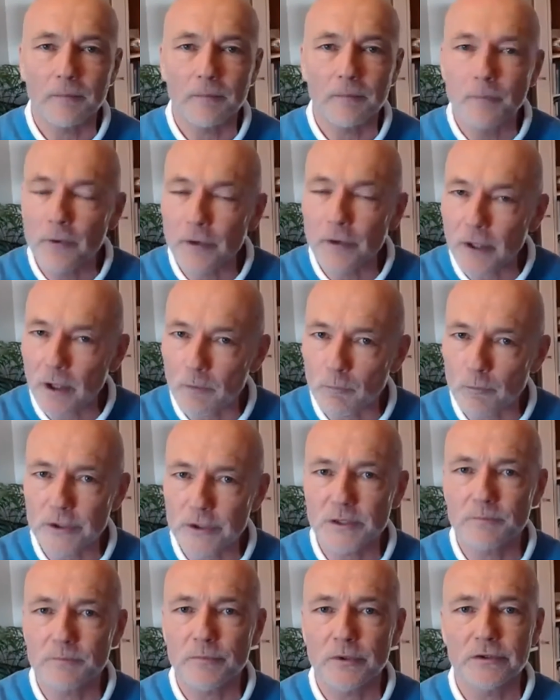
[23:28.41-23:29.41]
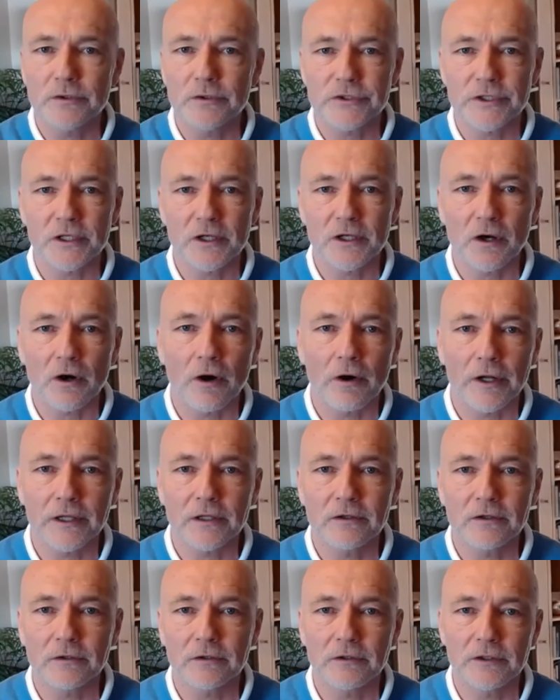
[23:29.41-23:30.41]
put on worship music, or I
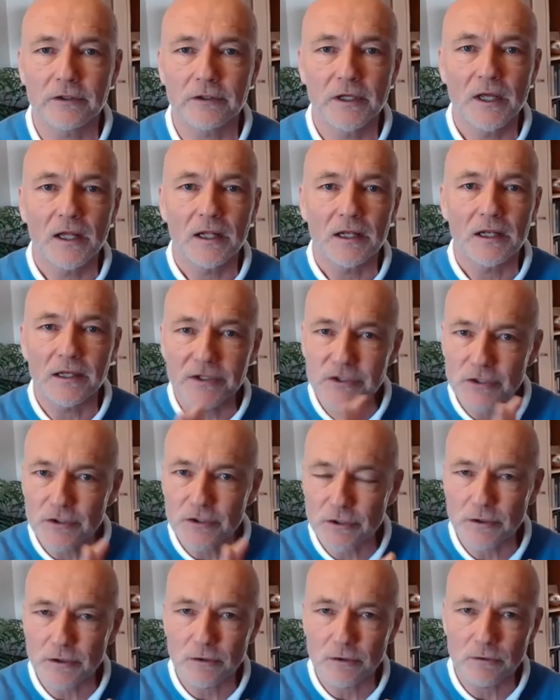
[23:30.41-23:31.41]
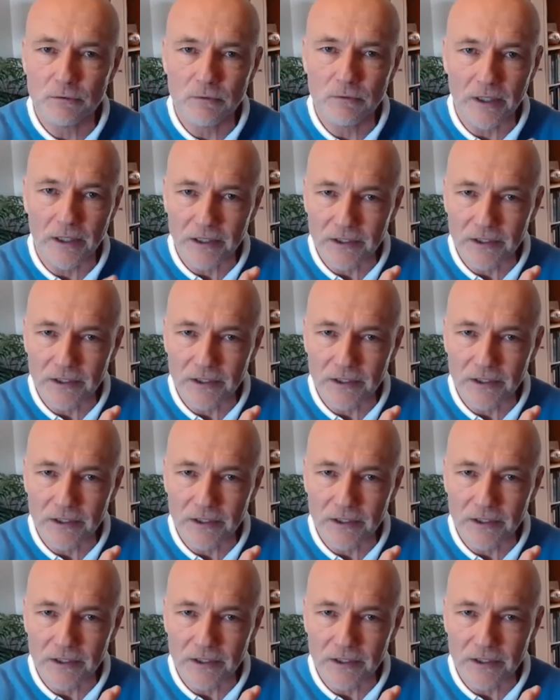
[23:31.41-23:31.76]
could listen to